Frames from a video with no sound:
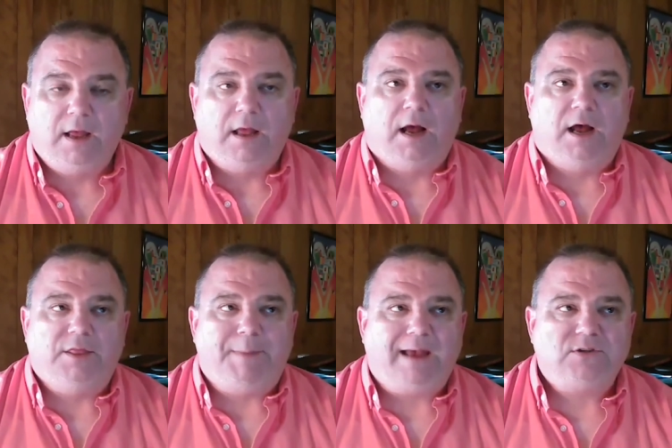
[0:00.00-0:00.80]
Uh,
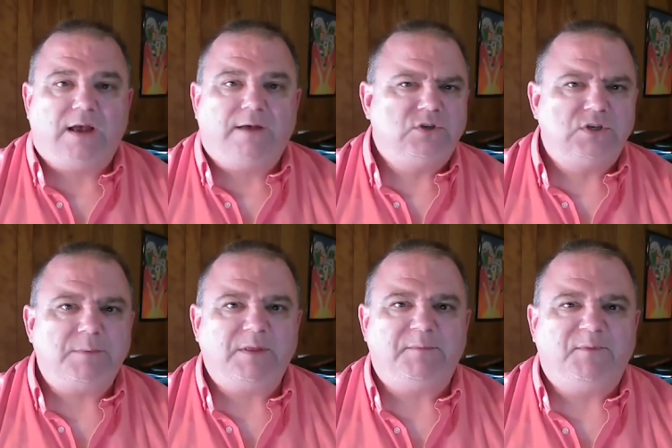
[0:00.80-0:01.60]
the pass offs,
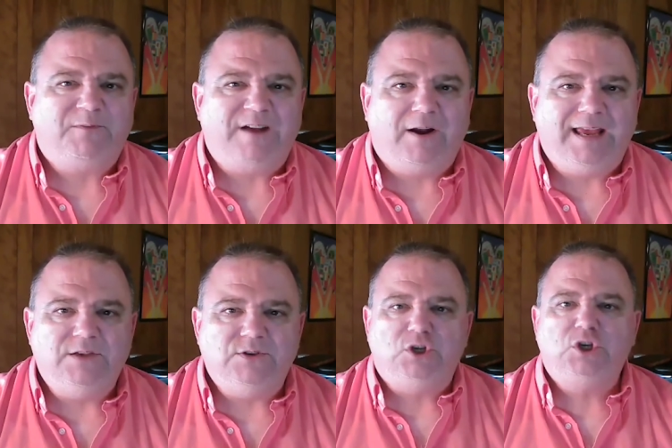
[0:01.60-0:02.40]
some of them are very
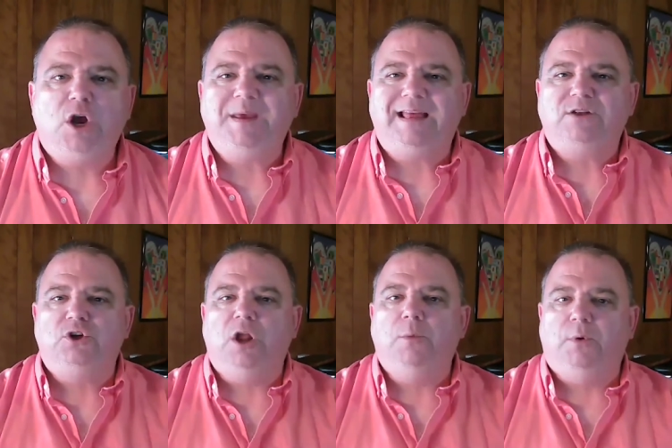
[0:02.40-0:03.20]
easy. Show me that
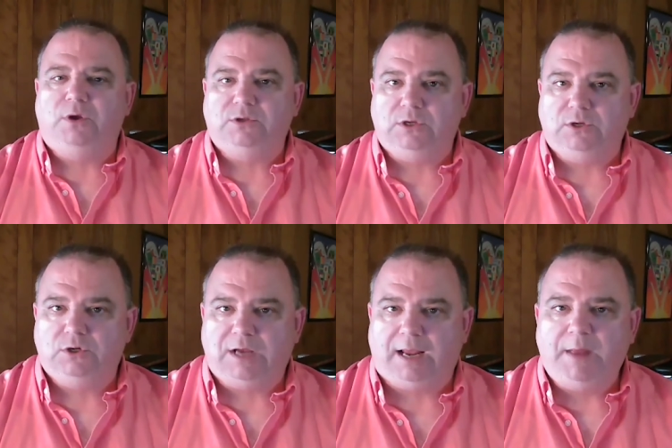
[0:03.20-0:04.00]
your notebook is in
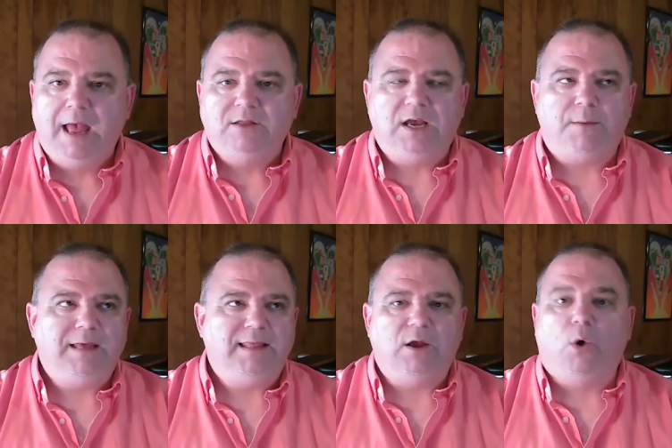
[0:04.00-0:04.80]
shape. Tell
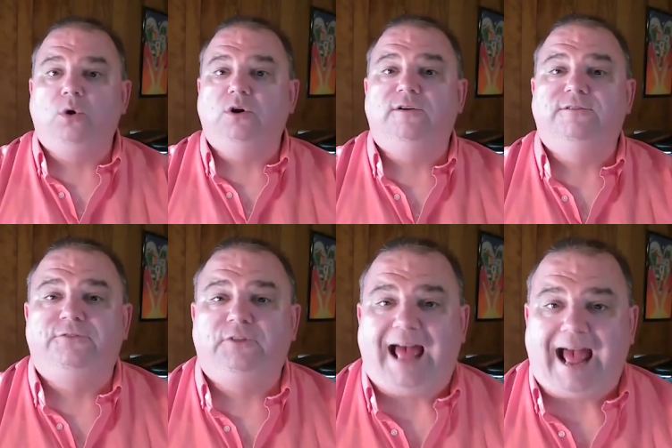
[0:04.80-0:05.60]
me the order of
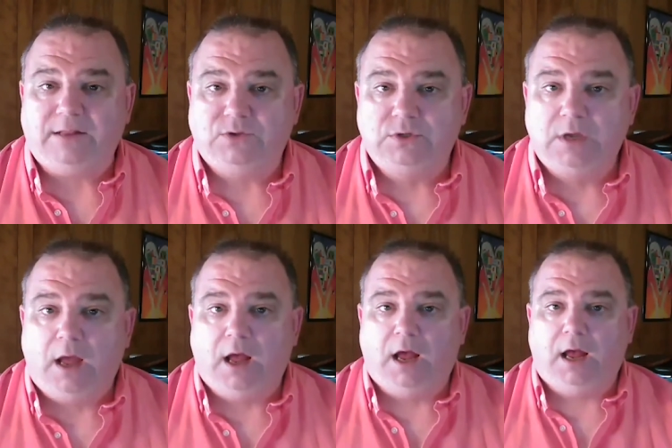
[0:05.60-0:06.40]
flats.
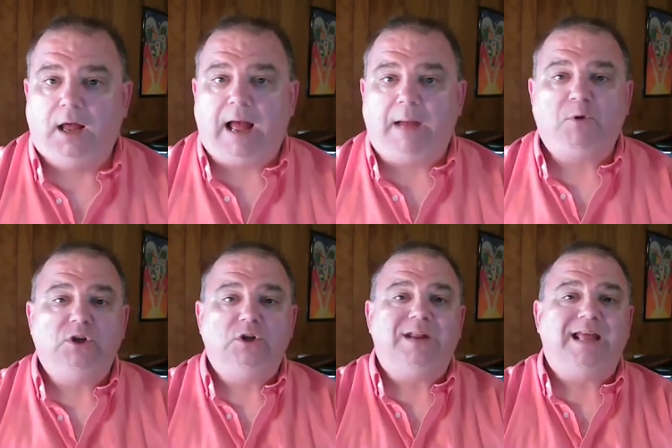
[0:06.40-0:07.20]
Uh, I'm going to
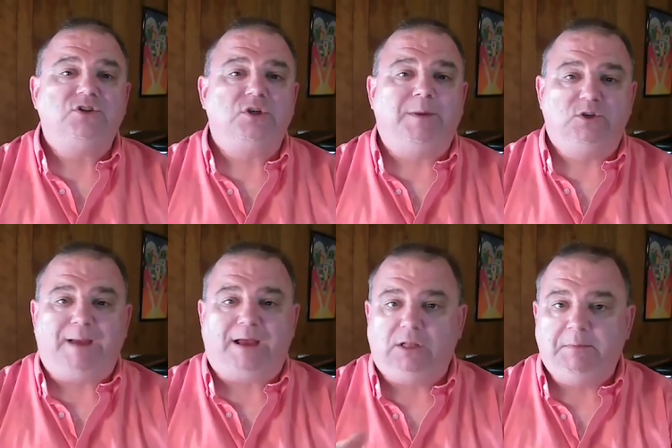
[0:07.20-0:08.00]
do an instrument
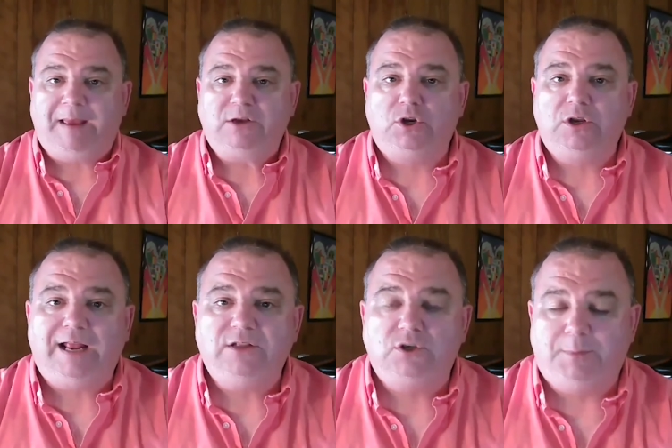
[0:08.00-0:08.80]
inspection. Let me make sure your
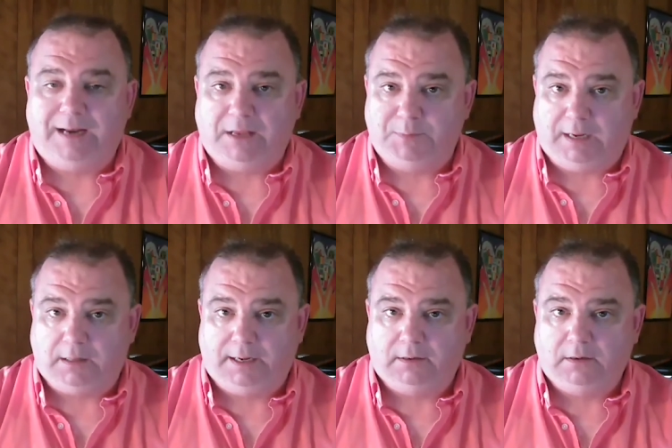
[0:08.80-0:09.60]
instrument has been
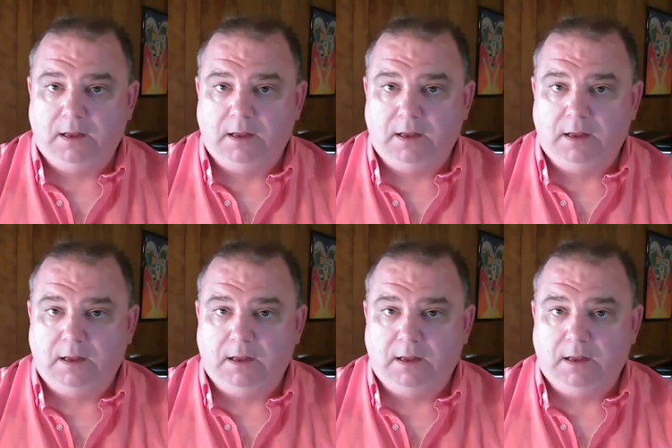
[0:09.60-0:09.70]
cleaned.